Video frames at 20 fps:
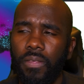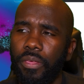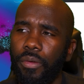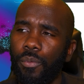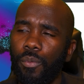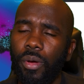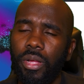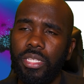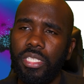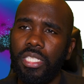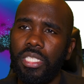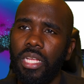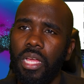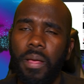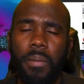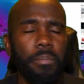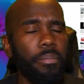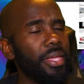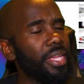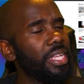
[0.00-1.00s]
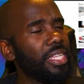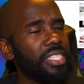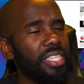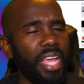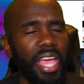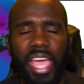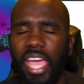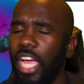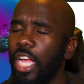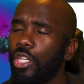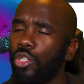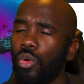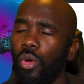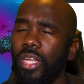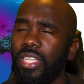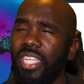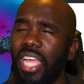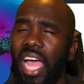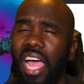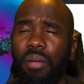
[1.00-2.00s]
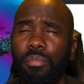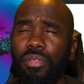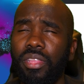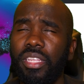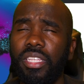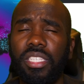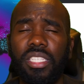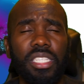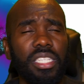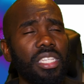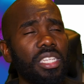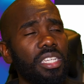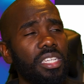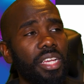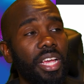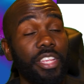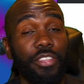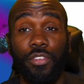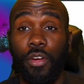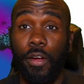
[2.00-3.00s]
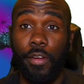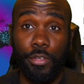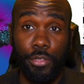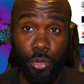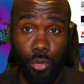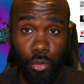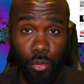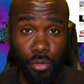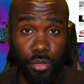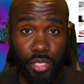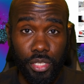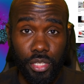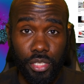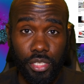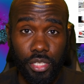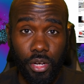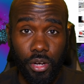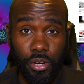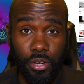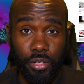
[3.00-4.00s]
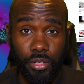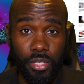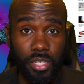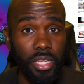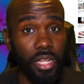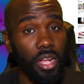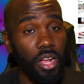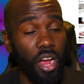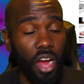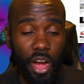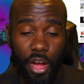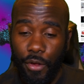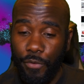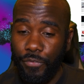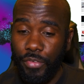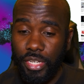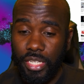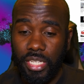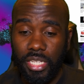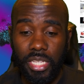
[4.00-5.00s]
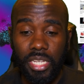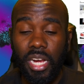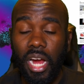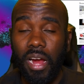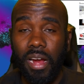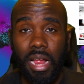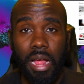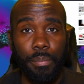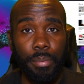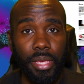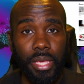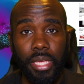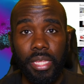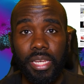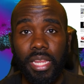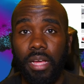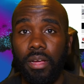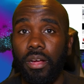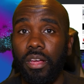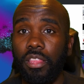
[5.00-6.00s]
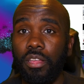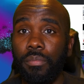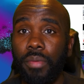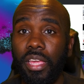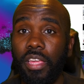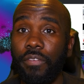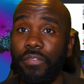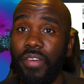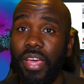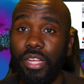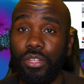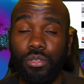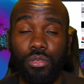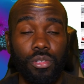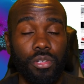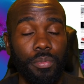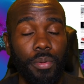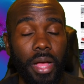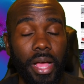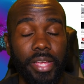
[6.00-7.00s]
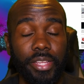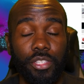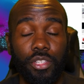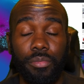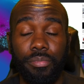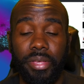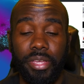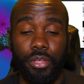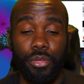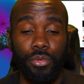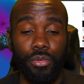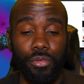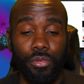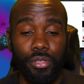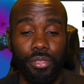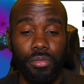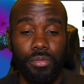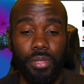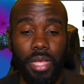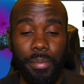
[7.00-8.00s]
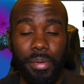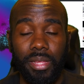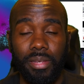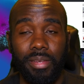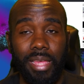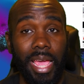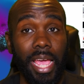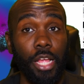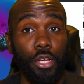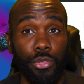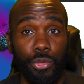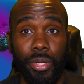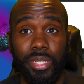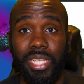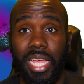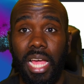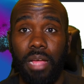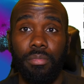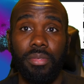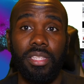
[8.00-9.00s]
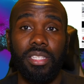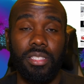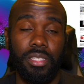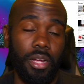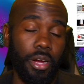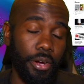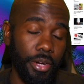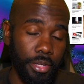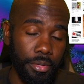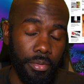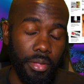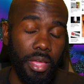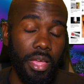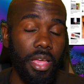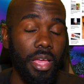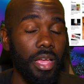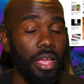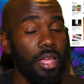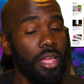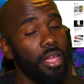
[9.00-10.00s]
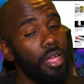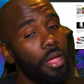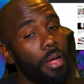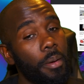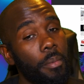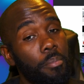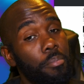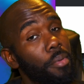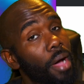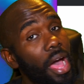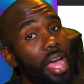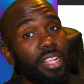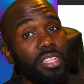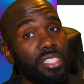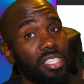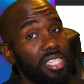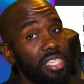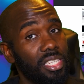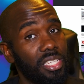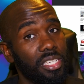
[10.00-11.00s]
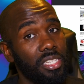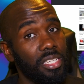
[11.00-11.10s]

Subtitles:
which means that Android tablets, as far as Google's concerned, are officially RIP. Now, other manufacturers will probably still make Android tablets, but